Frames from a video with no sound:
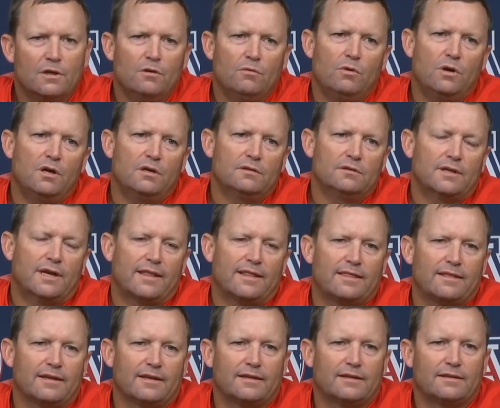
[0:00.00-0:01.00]
Well, I
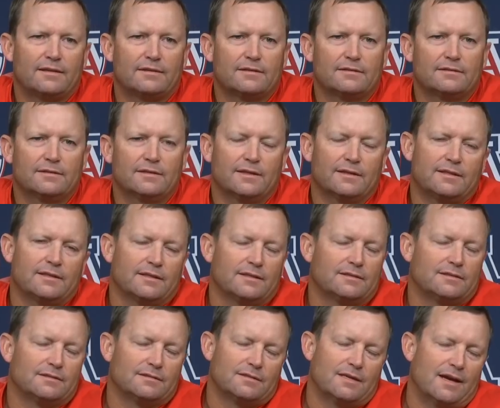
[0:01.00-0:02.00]
think I think
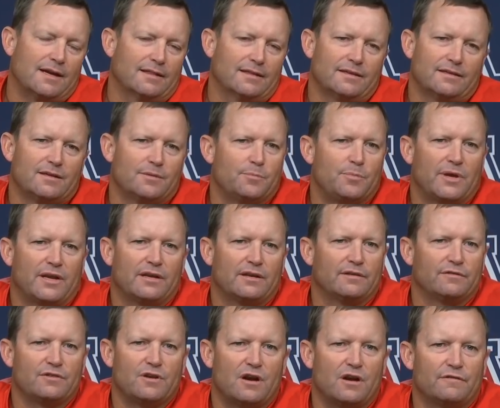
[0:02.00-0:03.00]
it's as highly
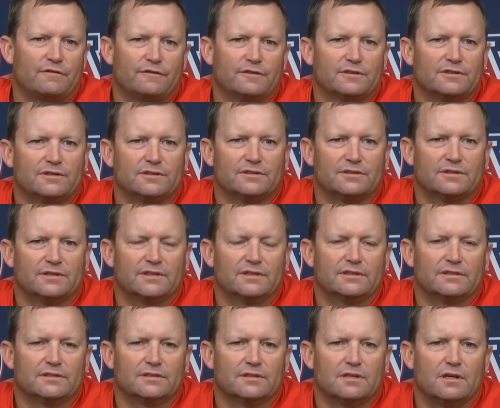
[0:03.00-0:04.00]
competitive conference as there
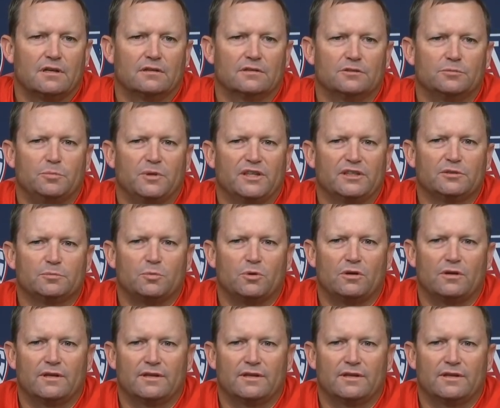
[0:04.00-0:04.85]
is in college baseball.